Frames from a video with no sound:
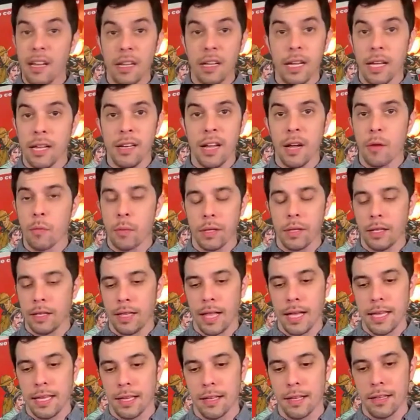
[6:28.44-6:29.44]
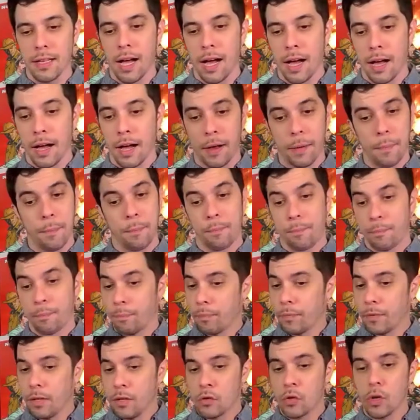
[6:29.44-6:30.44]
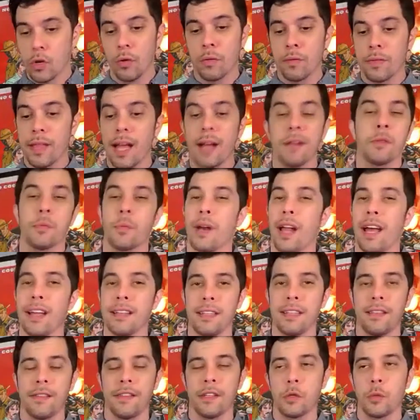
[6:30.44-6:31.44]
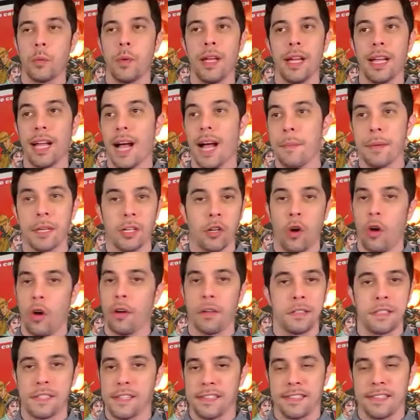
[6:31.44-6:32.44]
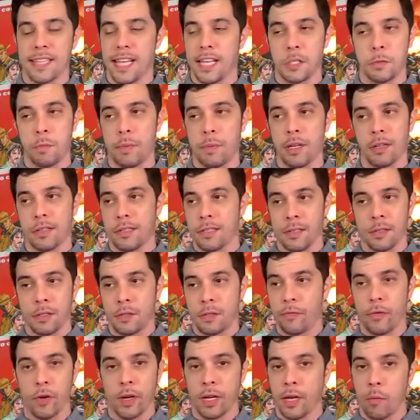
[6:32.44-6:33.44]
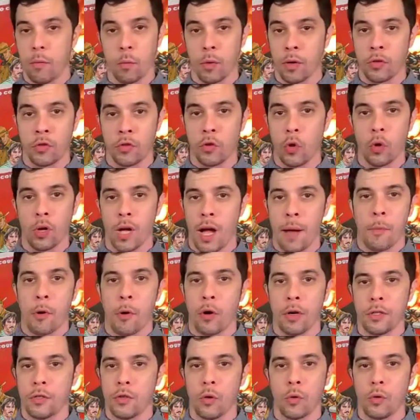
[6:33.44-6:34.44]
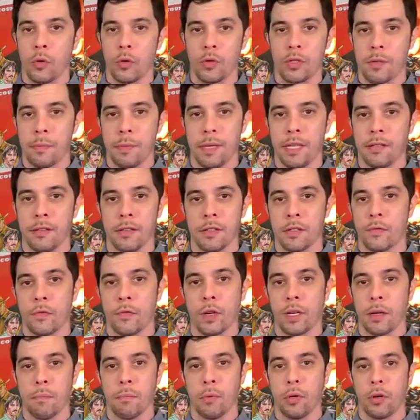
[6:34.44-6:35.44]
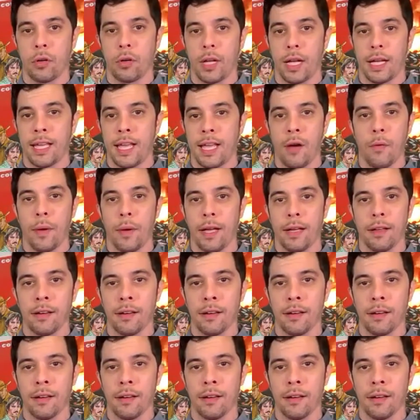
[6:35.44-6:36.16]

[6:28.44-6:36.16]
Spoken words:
I really like it. So that's what I did this week. I'm gonna call it a success because it's freaking I'm already so close to beating this freaking book. I can't wait.